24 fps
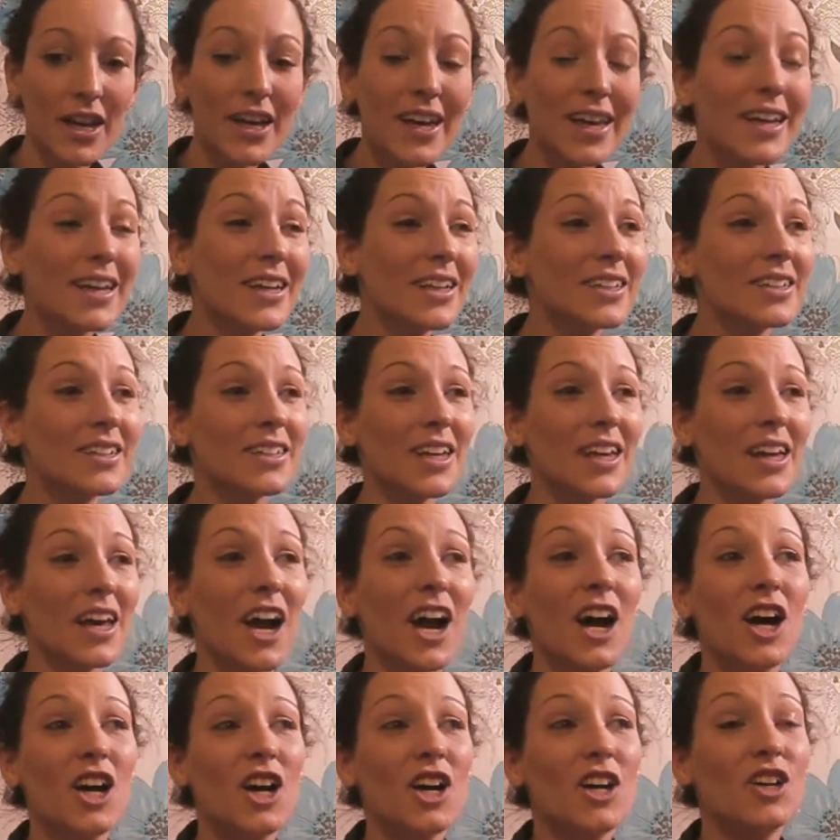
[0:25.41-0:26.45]
Easy,
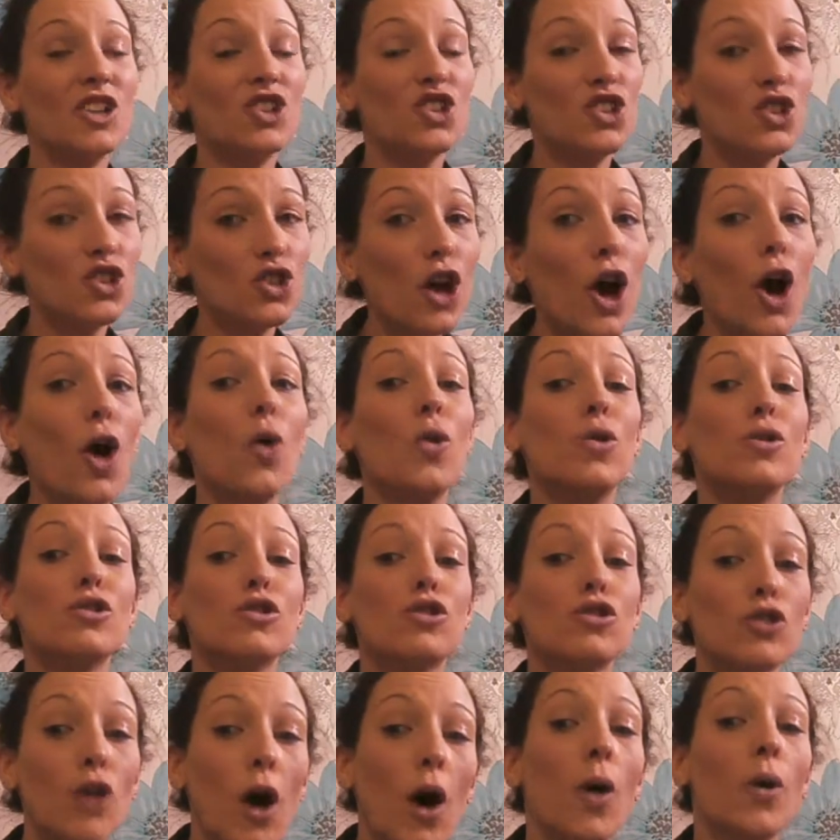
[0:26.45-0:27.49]
so
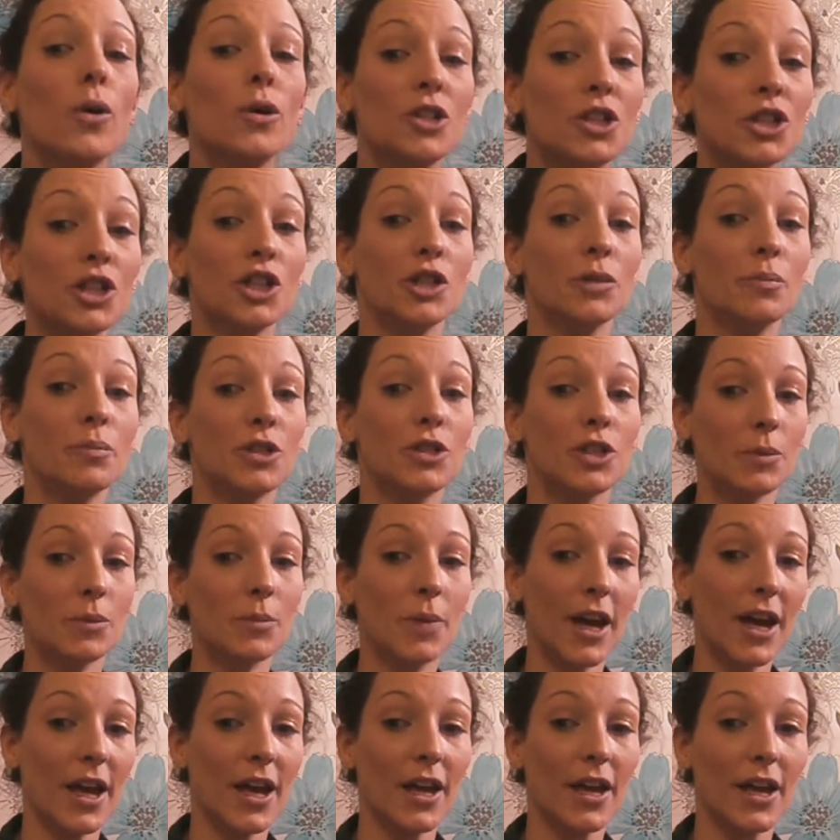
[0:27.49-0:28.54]
cheap to
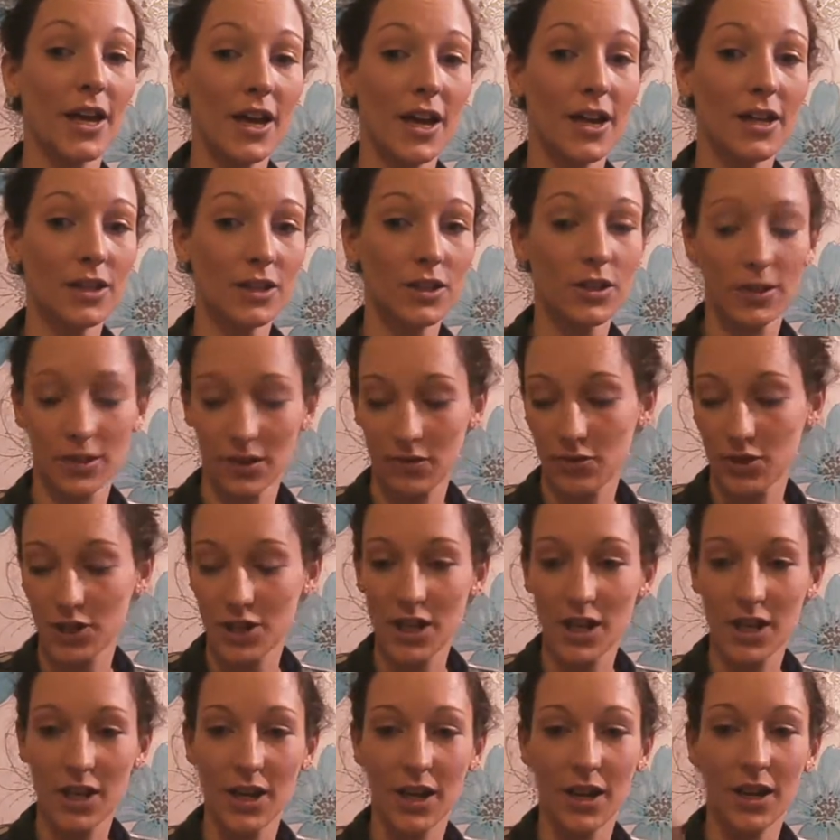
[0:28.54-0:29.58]
make. It's
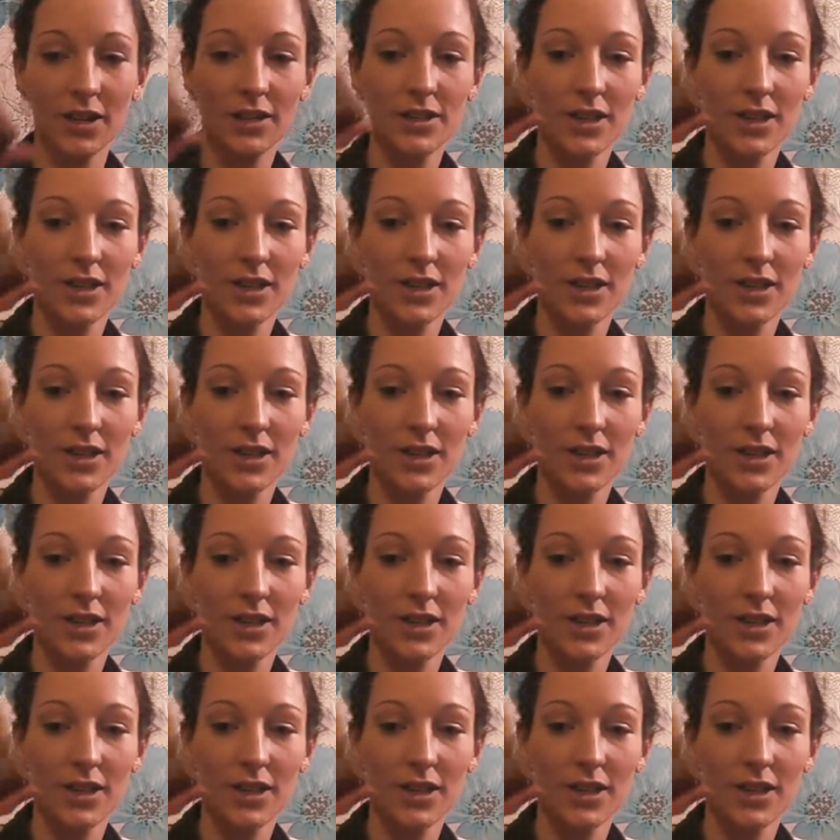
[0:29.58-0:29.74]
ridiculous.